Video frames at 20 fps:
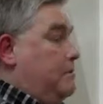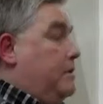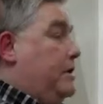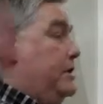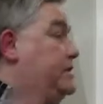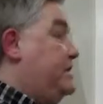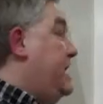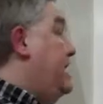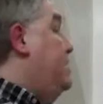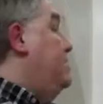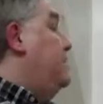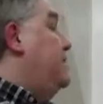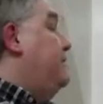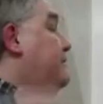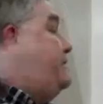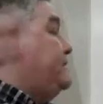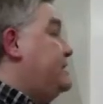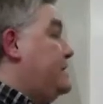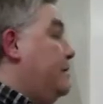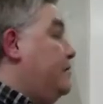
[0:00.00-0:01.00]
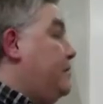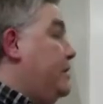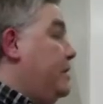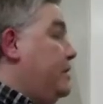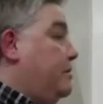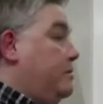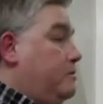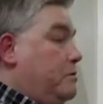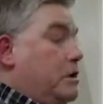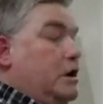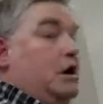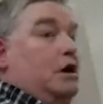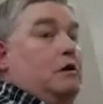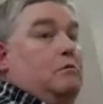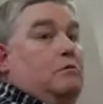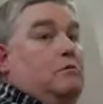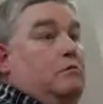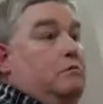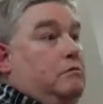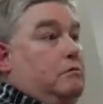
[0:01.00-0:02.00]
Because they're looking for somebody who
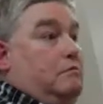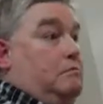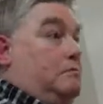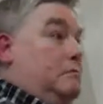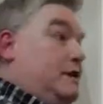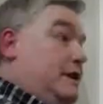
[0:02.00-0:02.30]
will...